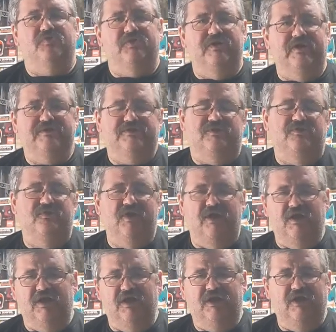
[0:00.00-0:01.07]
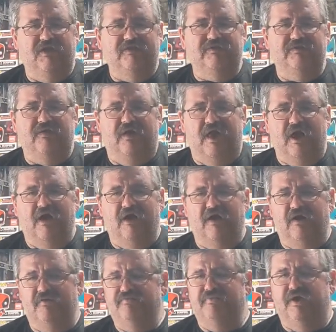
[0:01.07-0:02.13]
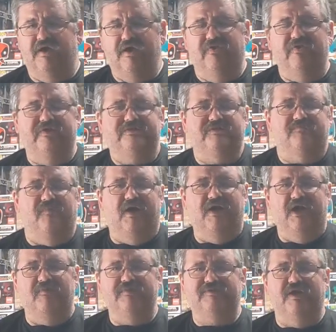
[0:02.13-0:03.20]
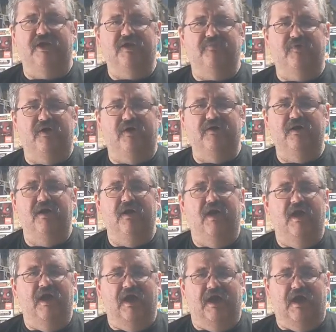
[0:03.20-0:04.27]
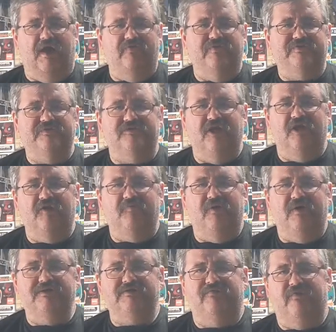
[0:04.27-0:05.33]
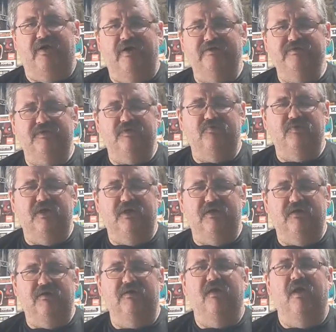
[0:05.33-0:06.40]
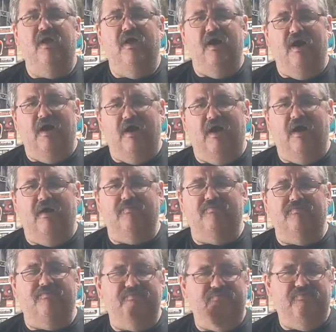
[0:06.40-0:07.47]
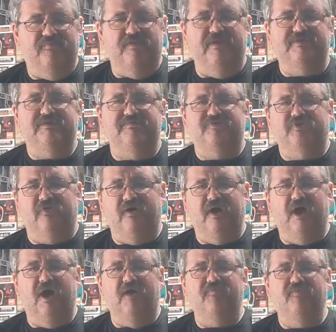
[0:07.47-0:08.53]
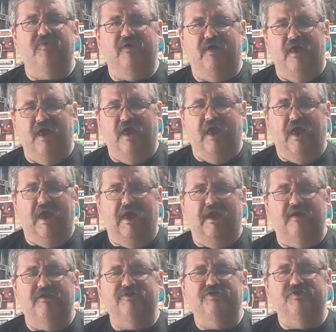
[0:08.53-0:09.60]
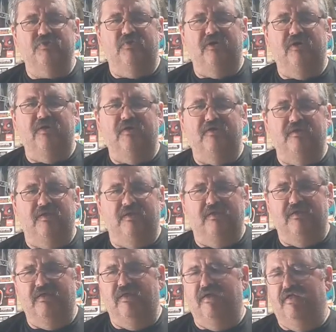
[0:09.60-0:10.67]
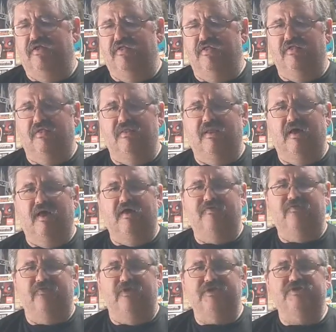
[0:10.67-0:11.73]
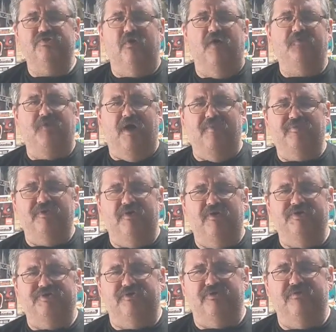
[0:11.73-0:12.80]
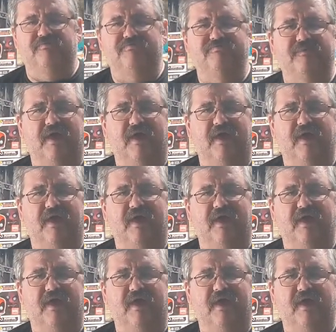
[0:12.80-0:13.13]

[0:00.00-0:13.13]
Please tune in again. My name is Ichabod, and this is Ichabod's Finds of the Week. Please subscribe and enjoy life, enjoy pop culture.